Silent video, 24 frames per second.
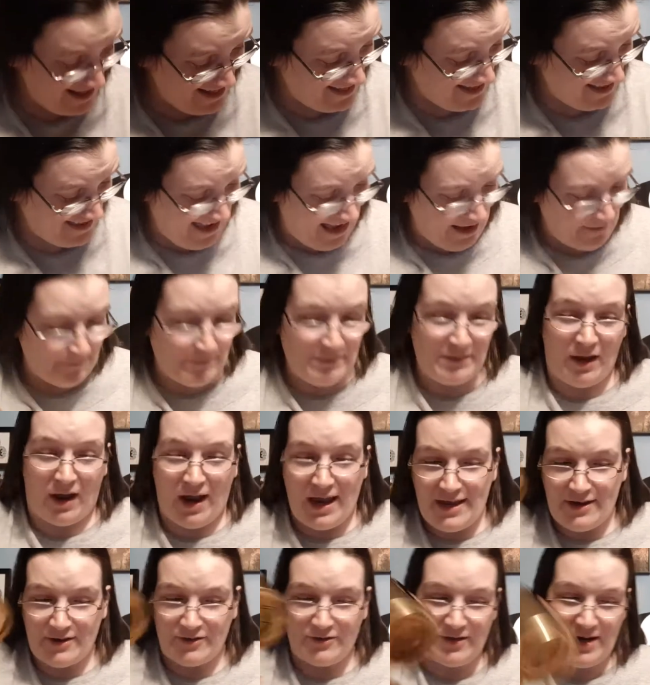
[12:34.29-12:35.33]
Yep, I
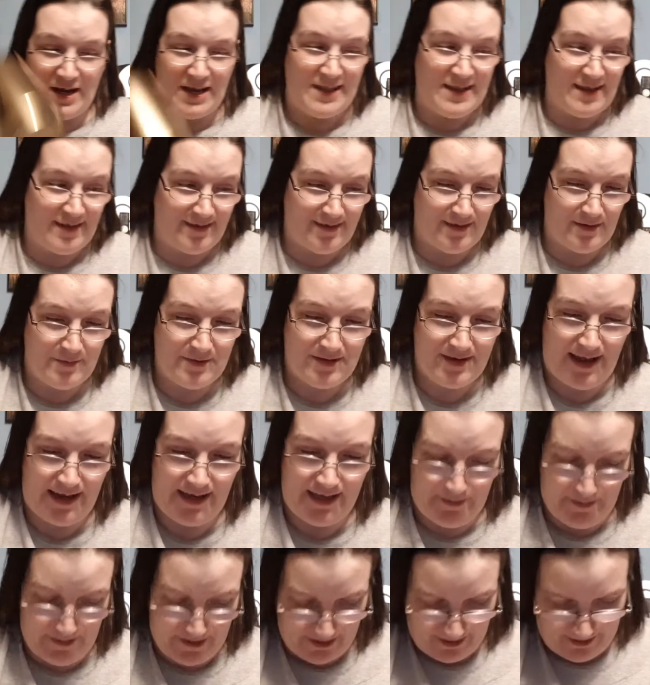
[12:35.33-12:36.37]
agree. This is a
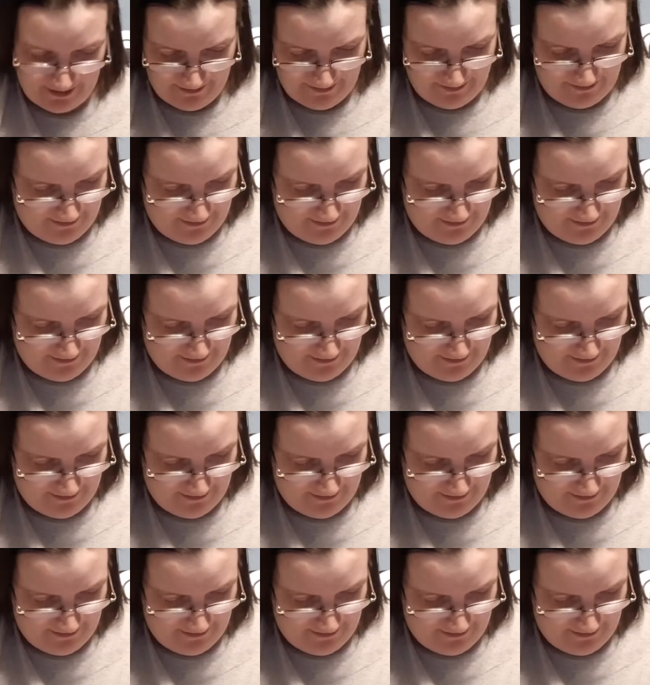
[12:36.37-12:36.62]
metallic mug.